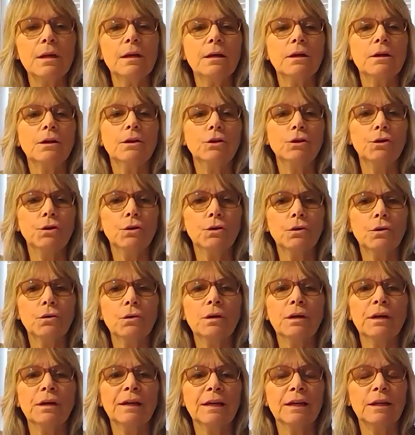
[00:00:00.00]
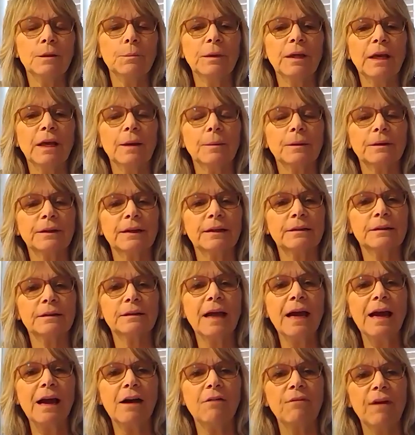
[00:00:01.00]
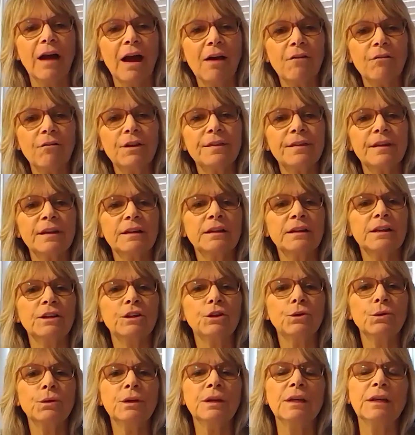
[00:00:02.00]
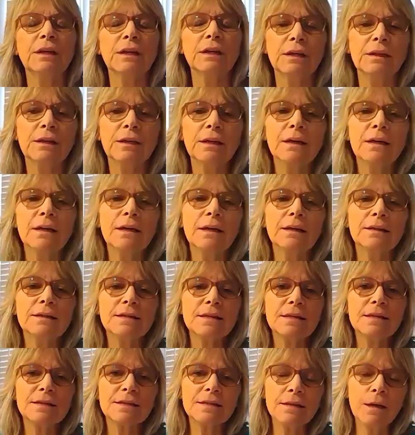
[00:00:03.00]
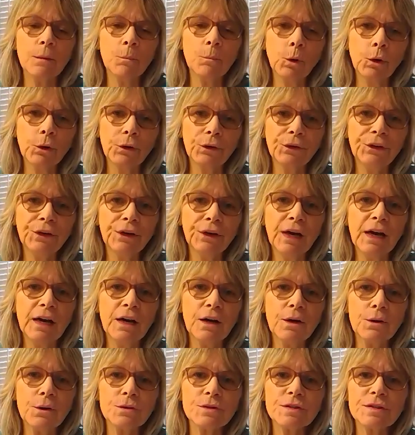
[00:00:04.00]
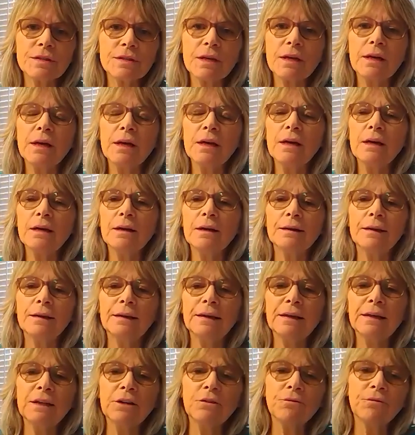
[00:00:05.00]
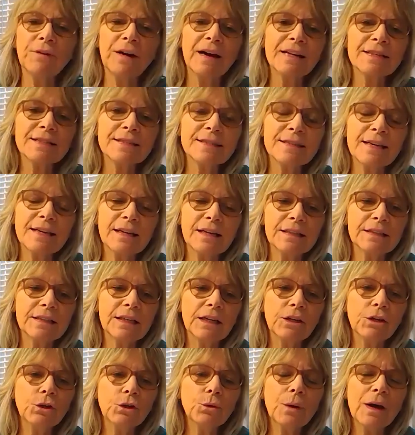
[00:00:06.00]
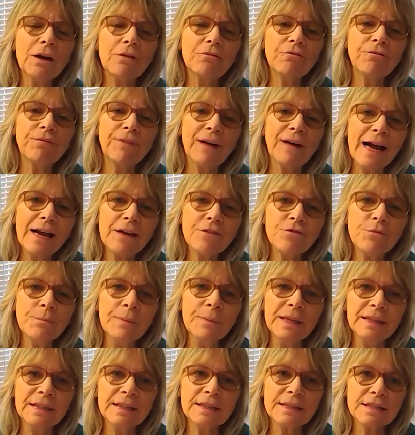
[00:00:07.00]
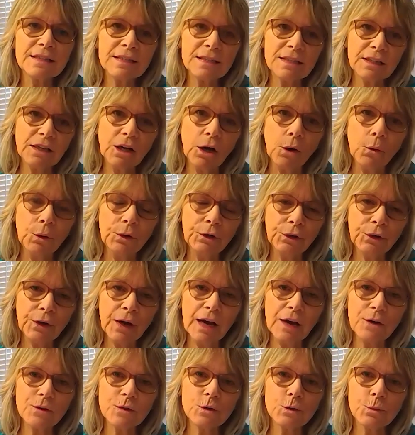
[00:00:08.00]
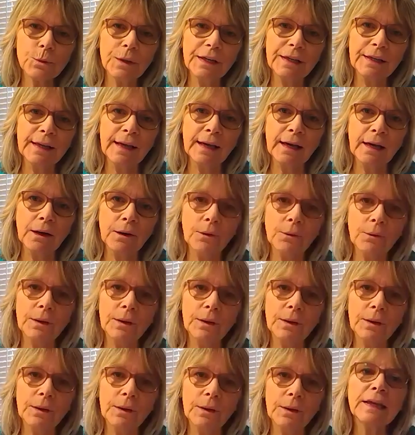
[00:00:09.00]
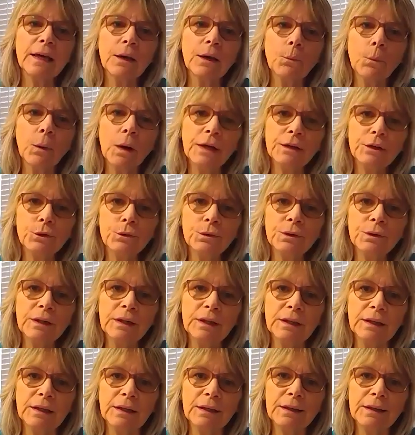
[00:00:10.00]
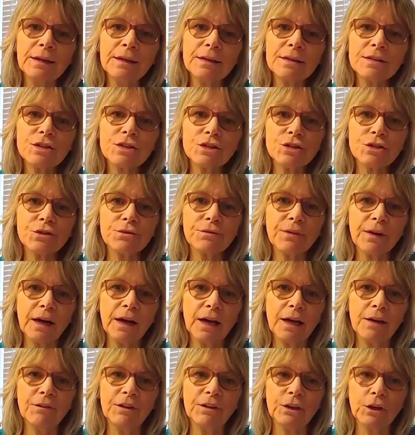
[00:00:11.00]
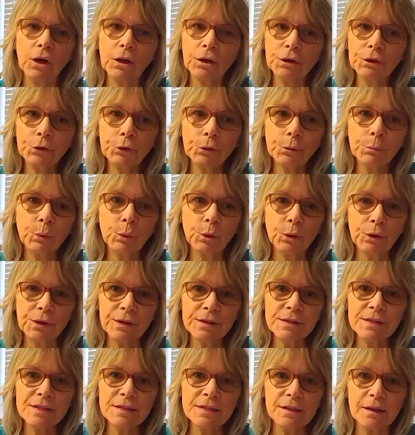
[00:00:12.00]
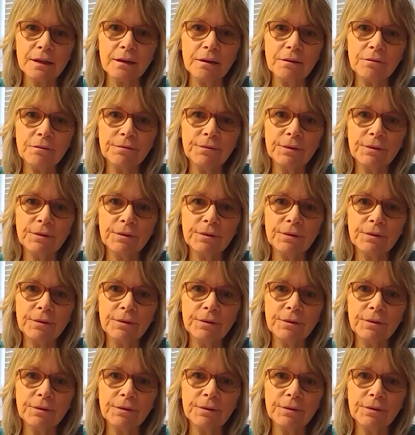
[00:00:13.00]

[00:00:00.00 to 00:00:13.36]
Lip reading: You need to be able to have everything that you need somewhere in your house. And if I said you have 5 minutes to go in your house right now and get what you need to survive and all your important stuff,